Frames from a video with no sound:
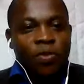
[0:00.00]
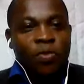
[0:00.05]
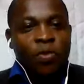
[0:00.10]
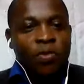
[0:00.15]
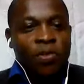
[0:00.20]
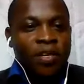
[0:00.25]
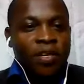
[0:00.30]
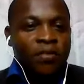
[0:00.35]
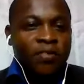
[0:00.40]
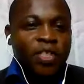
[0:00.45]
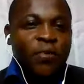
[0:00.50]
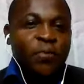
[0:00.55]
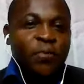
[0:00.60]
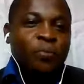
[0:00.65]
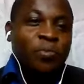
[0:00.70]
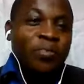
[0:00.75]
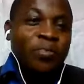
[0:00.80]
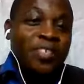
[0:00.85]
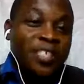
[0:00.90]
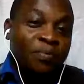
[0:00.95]
which we call the
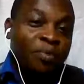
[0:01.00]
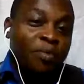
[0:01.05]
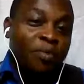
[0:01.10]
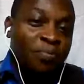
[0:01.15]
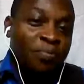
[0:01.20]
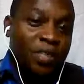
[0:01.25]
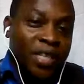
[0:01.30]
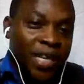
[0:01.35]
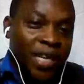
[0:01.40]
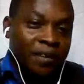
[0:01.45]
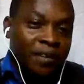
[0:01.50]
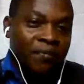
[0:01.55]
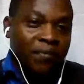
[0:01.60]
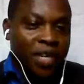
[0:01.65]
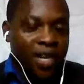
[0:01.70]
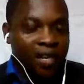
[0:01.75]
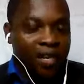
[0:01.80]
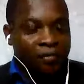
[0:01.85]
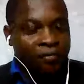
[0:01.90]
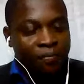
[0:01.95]
responsible
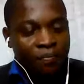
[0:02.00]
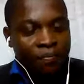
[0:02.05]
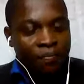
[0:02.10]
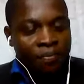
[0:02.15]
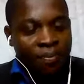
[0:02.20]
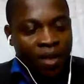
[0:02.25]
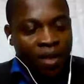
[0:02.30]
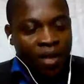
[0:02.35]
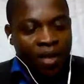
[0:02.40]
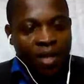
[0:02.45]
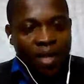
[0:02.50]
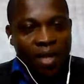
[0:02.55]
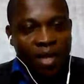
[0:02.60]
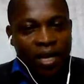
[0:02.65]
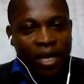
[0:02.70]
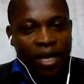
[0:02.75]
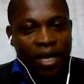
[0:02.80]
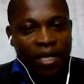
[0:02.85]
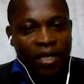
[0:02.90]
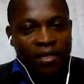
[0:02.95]
behavior.
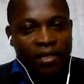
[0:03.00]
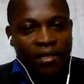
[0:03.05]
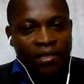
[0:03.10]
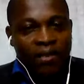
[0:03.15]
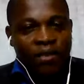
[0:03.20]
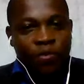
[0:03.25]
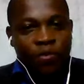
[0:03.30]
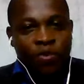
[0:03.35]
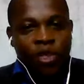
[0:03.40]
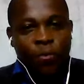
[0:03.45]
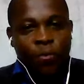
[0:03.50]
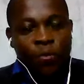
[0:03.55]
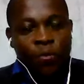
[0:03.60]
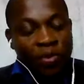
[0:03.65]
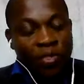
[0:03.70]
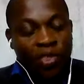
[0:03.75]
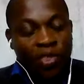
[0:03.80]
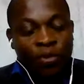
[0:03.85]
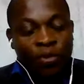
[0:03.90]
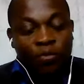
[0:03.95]
And this
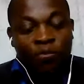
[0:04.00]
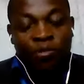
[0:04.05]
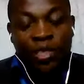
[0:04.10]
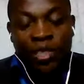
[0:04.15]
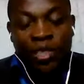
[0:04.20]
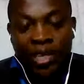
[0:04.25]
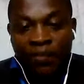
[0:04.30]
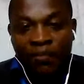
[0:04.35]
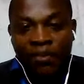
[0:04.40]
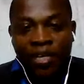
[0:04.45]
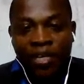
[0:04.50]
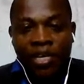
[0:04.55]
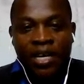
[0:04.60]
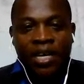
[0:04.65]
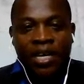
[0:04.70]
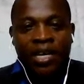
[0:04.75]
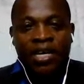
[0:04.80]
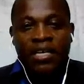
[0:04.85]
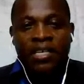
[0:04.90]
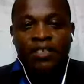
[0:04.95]
responsible
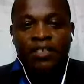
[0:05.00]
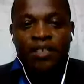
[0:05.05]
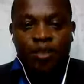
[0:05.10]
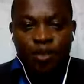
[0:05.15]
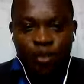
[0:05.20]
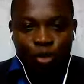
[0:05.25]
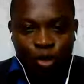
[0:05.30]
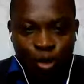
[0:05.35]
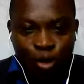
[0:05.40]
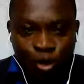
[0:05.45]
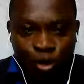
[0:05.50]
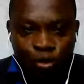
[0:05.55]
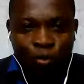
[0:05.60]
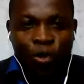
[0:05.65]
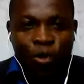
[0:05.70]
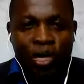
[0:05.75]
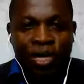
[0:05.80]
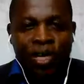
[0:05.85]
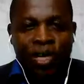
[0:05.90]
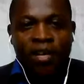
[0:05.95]
behavior is
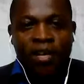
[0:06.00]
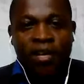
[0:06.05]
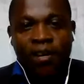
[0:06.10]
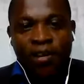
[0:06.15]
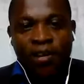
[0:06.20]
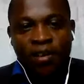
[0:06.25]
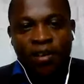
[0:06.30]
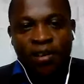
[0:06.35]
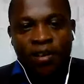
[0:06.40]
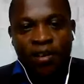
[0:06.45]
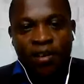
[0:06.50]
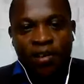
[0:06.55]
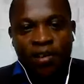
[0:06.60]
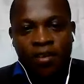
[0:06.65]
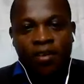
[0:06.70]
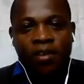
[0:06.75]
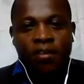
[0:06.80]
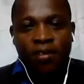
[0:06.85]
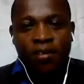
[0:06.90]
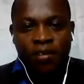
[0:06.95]
doing
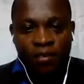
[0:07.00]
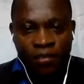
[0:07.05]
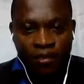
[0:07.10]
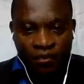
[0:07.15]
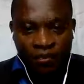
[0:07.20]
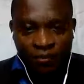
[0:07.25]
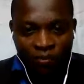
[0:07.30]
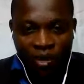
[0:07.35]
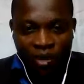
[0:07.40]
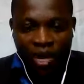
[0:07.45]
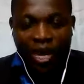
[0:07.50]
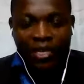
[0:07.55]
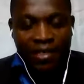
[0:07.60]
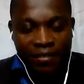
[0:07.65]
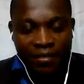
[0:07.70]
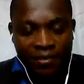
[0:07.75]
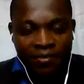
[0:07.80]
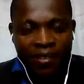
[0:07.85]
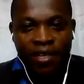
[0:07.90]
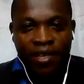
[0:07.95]
the
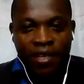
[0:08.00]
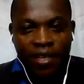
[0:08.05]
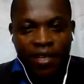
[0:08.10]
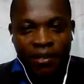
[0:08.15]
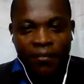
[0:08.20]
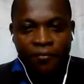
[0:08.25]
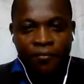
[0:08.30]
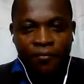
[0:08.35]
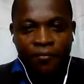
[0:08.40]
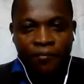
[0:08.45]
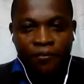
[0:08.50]
right thing.